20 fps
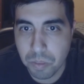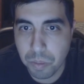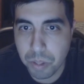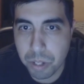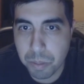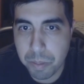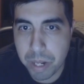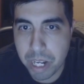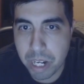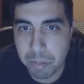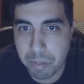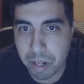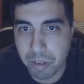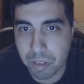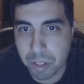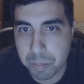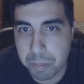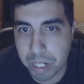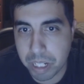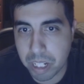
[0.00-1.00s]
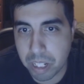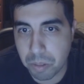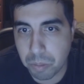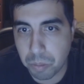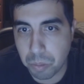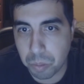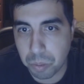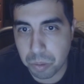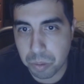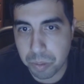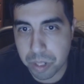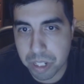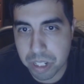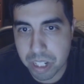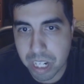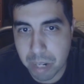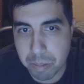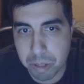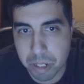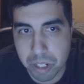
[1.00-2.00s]
What do you mean I'm not respecting the rules we
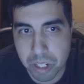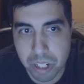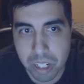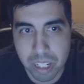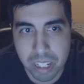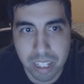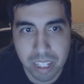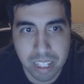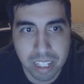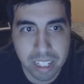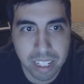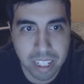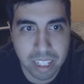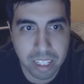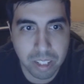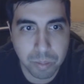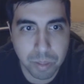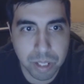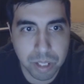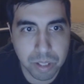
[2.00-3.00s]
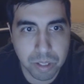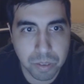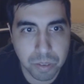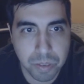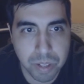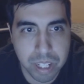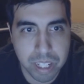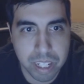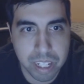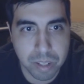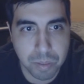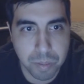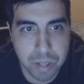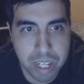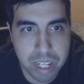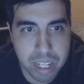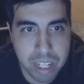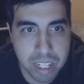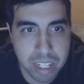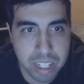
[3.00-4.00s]
established? I thought we agreed, didn't
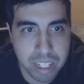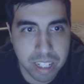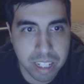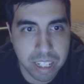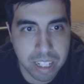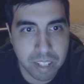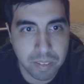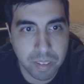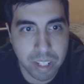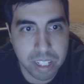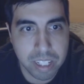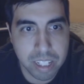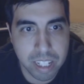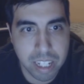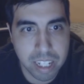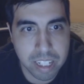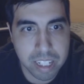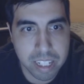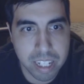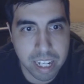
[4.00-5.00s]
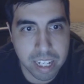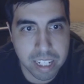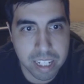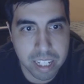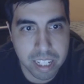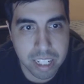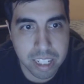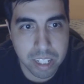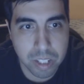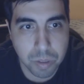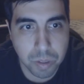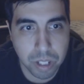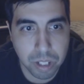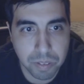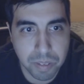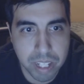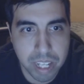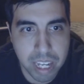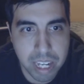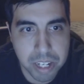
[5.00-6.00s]
we? If I say it's tasty, it's a
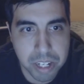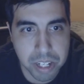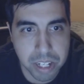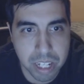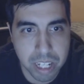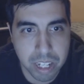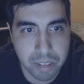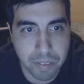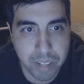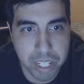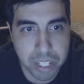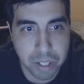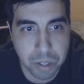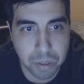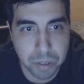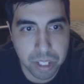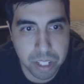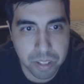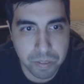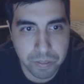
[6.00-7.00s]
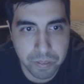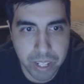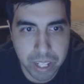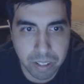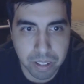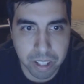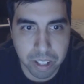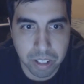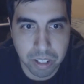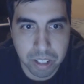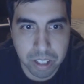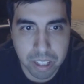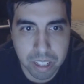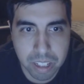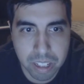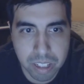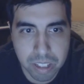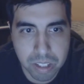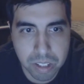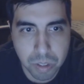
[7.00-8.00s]
qualification, and if I don't, it's a failure.
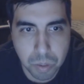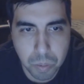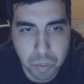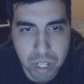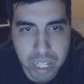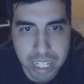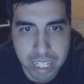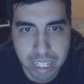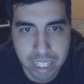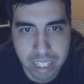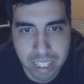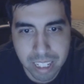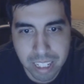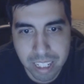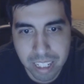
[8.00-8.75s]
So what?